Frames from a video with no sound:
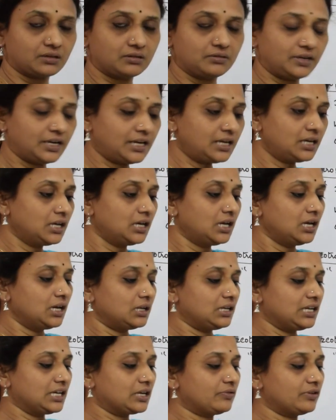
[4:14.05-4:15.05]
Right,
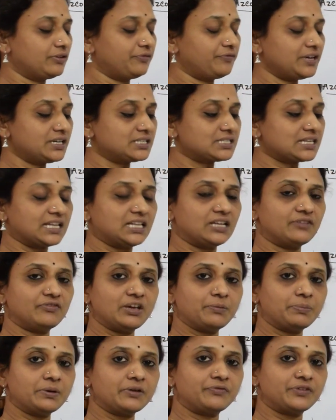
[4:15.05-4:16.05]
liquid phase and the
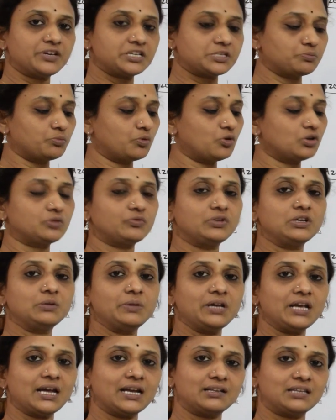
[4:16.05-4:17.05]
vapor phase both will
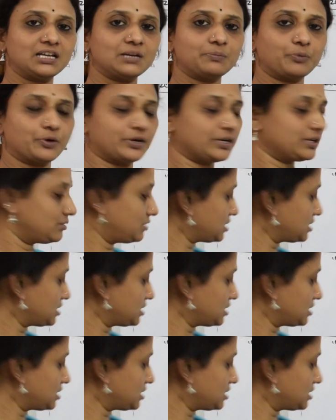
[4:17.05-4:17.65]
be at that point.